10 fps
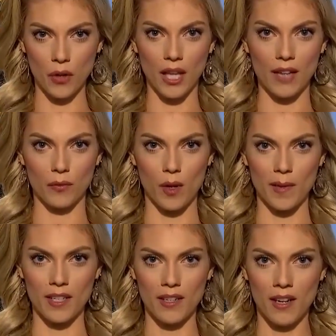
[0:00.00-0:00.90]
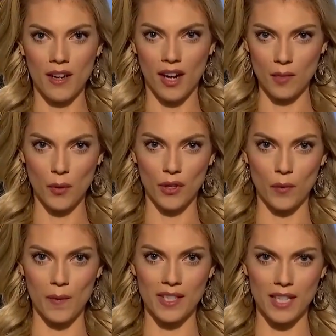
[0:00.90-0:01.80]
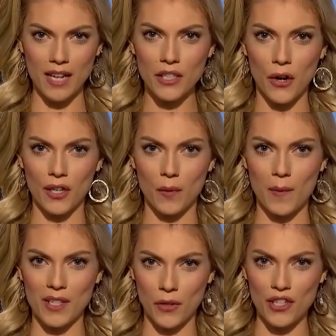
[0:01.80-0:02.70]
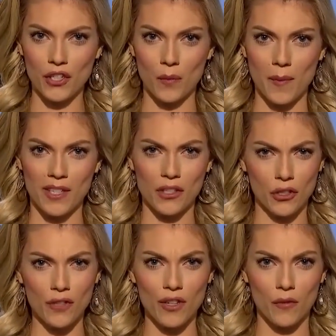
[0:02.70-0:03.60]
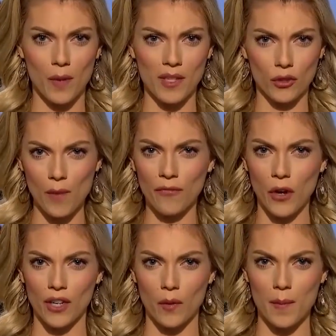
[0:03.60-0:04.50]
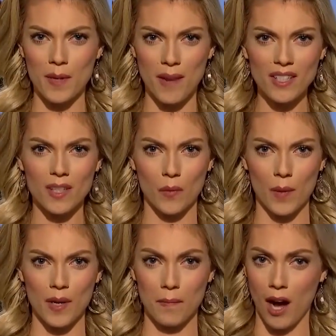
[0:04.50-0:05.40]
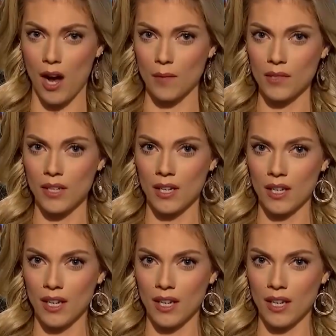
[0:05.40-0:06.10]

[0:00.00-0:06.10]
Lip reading: pro-life women, unborn women, gun-toting women, Christian women, conservative women, Trump-voting women, Muslim women, moms,